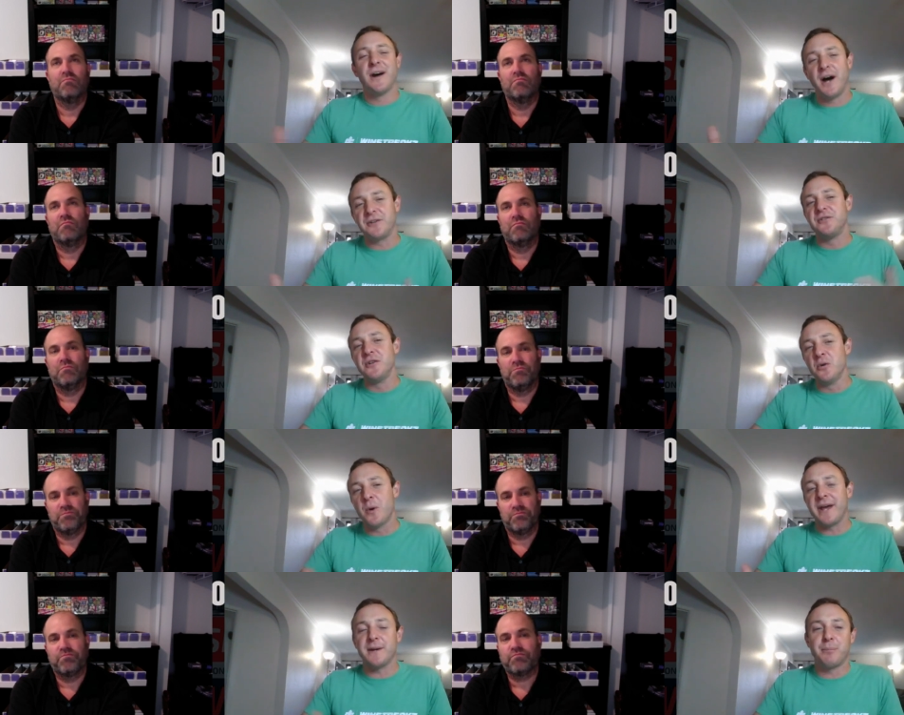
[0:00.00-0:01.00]
Speaker 1: a new
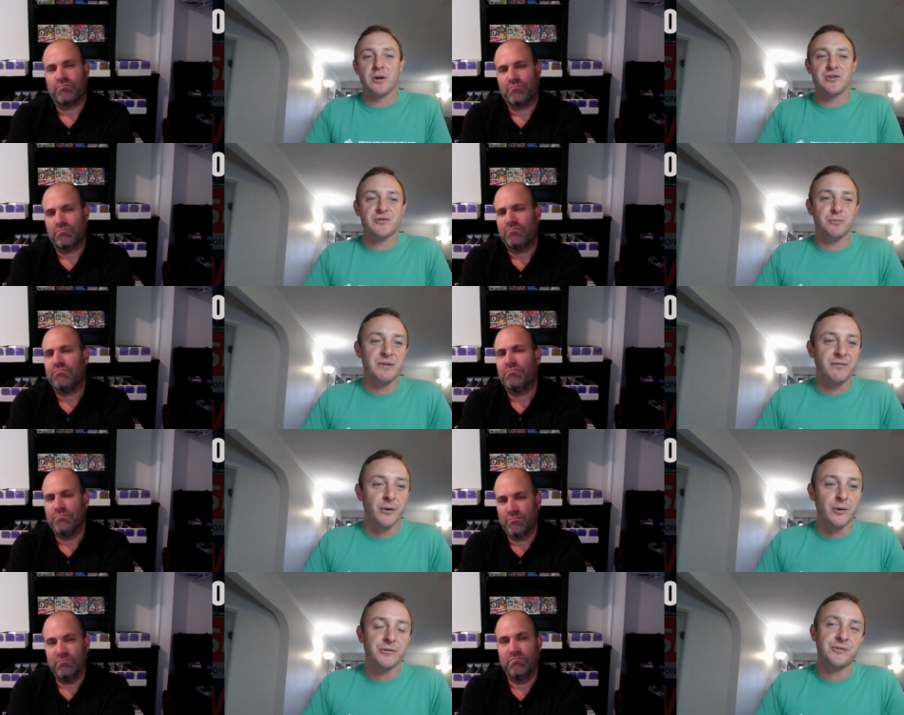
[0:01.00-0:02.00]
way to push
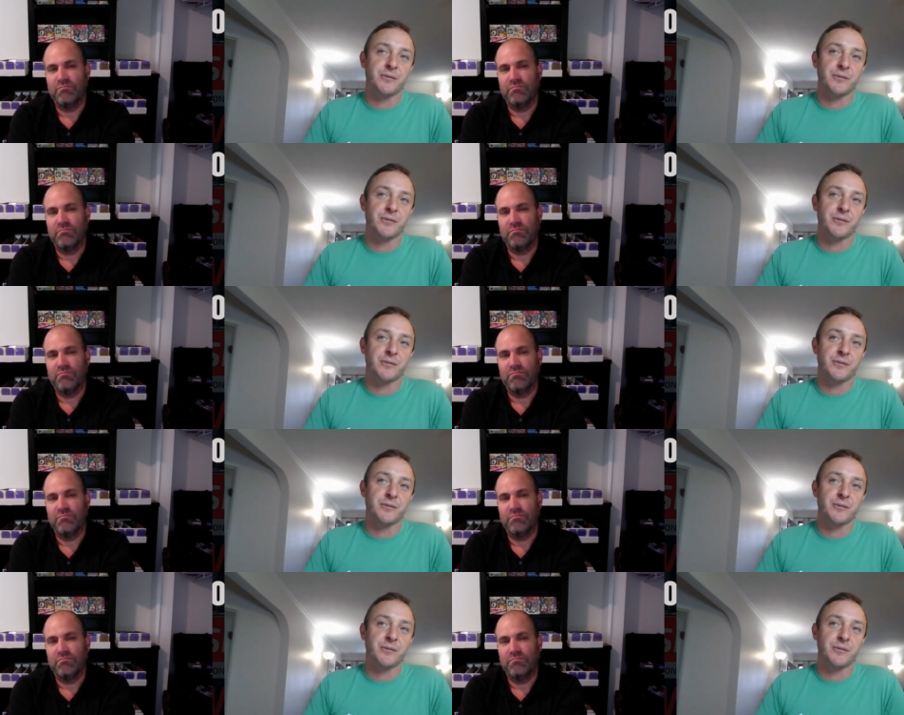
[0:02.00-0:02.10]
referrals